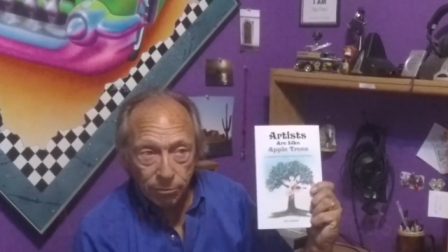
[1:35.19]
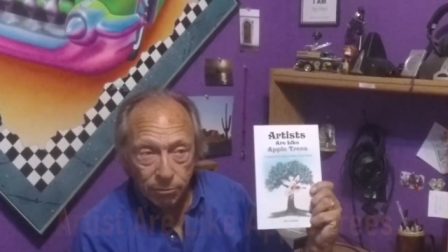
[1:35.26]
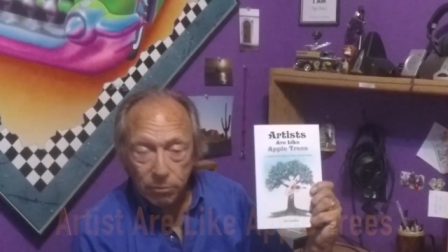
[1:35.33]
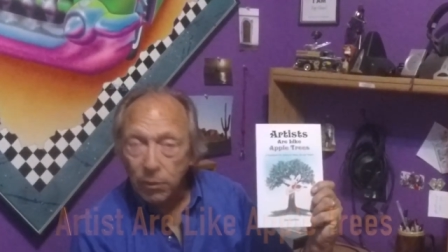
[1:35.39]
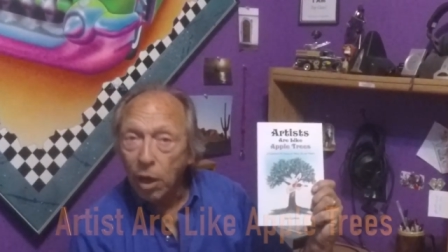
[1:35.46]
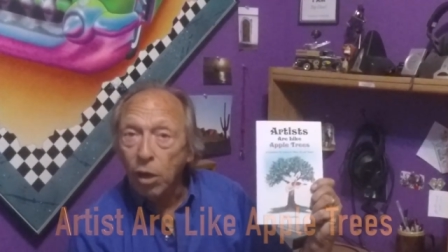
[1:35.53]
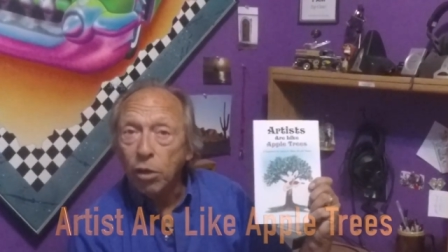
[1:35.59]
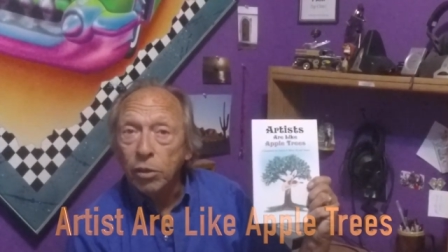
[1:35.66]

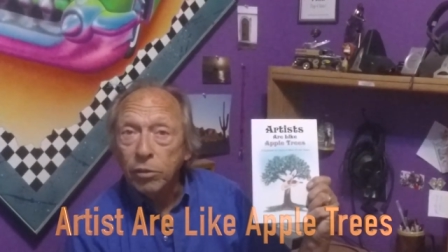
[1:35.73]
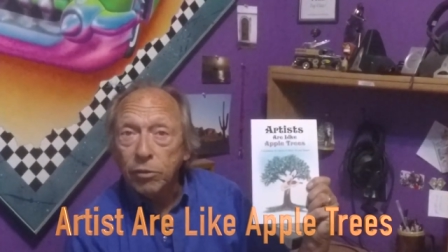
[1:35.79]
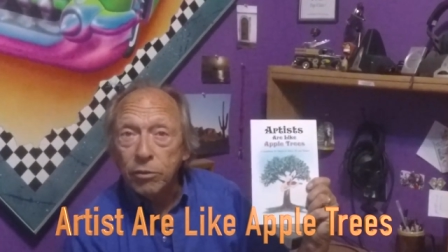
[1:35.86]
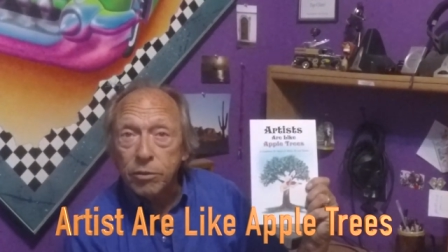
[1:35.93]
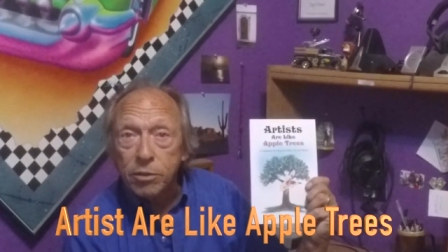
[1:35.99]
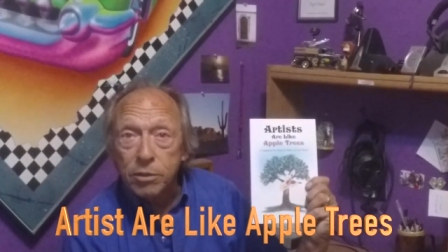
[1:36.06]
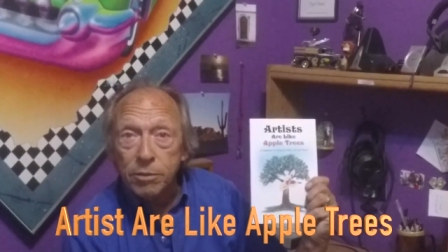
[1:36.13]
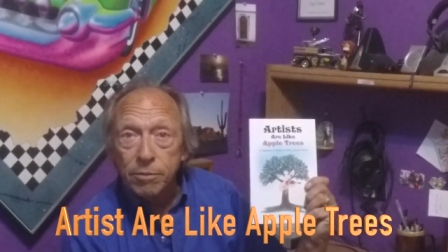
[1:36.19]

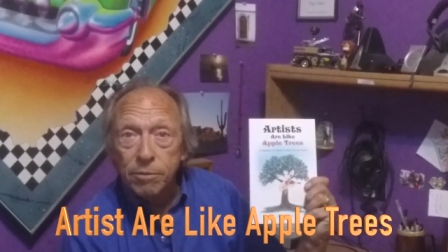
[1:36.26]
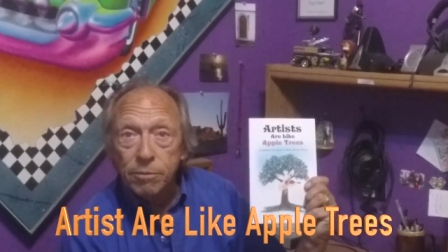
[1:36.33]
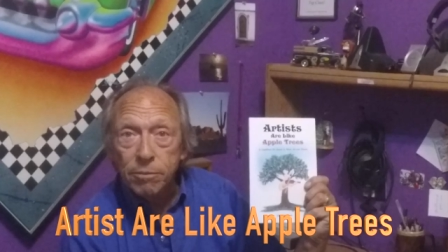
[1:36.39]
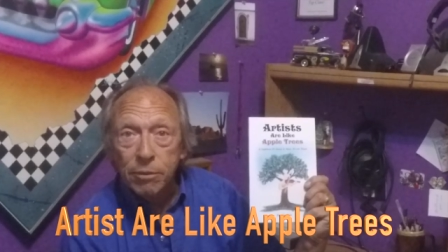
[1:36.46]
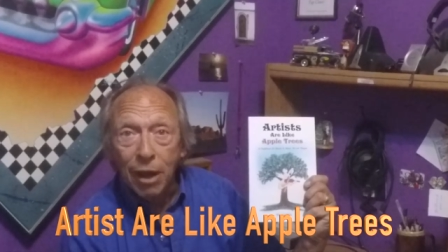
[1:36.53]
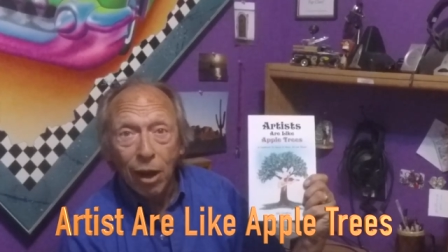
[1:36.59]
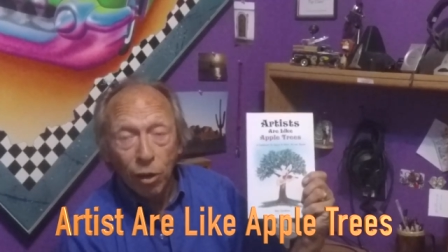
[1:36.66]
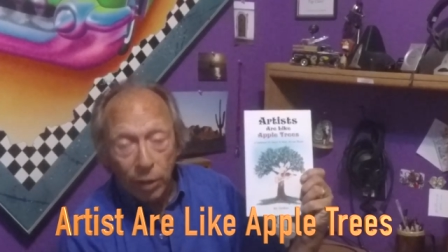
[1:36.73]
Artists
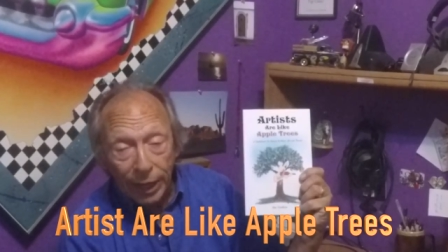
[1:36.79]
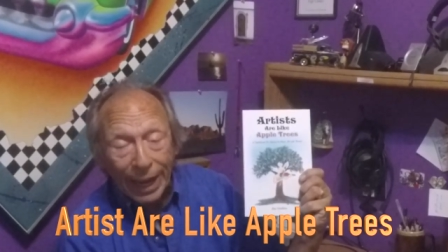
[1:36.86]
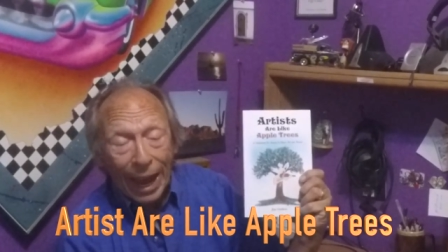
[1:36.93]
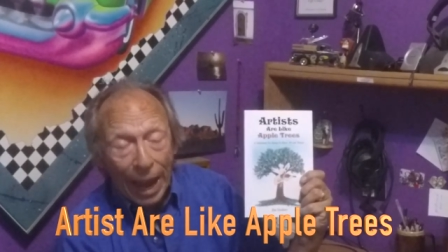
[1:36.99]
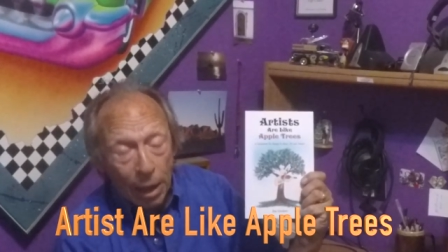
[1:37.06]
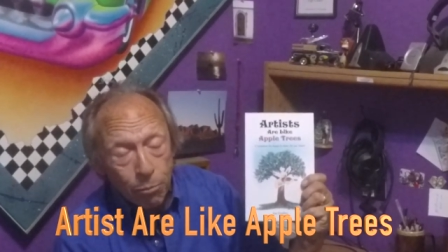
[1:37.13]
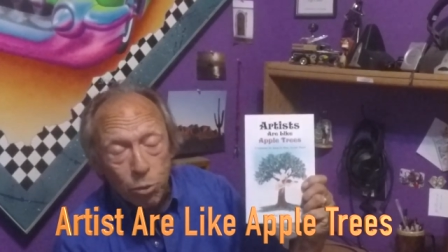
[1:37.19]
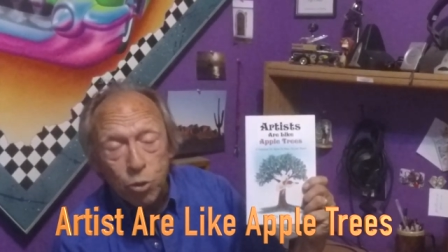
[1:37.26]
Are Like
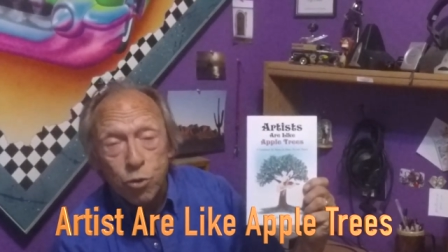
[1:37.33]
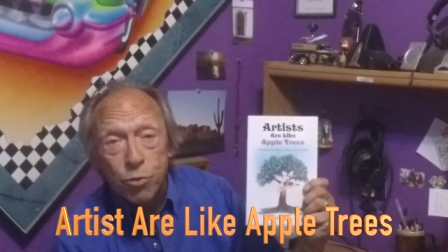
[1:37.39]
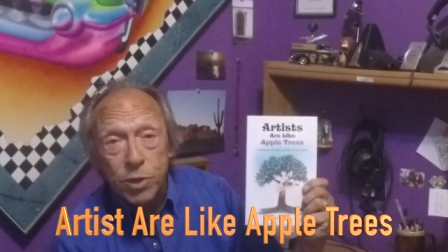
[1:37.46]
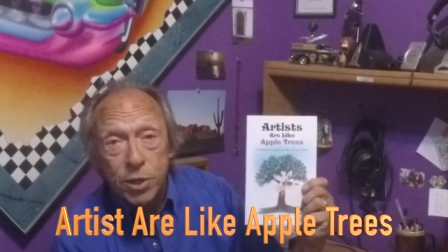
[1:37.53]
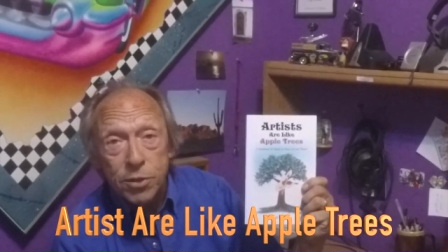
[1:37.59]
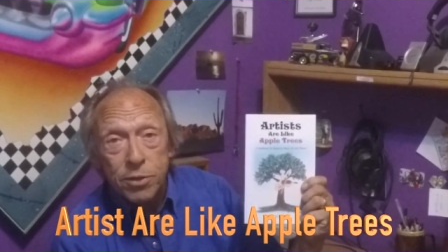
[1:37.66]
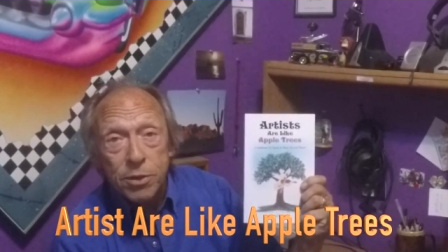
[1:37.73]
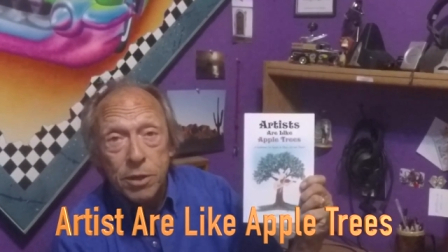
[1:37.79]
Apple
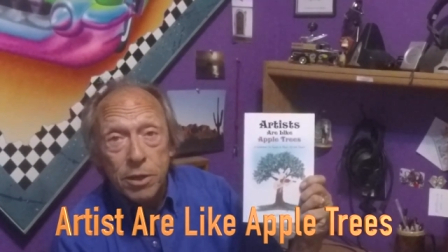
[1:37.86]
Trees.